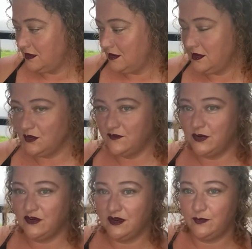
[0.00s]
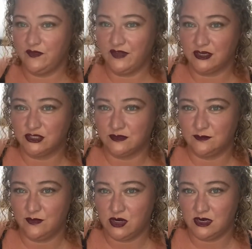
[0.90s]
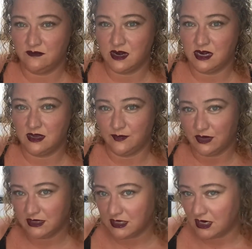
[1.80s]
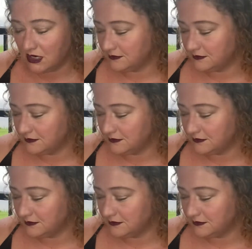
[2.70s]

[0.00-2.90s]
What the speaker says: guilt per imperfection, burning right up, right there.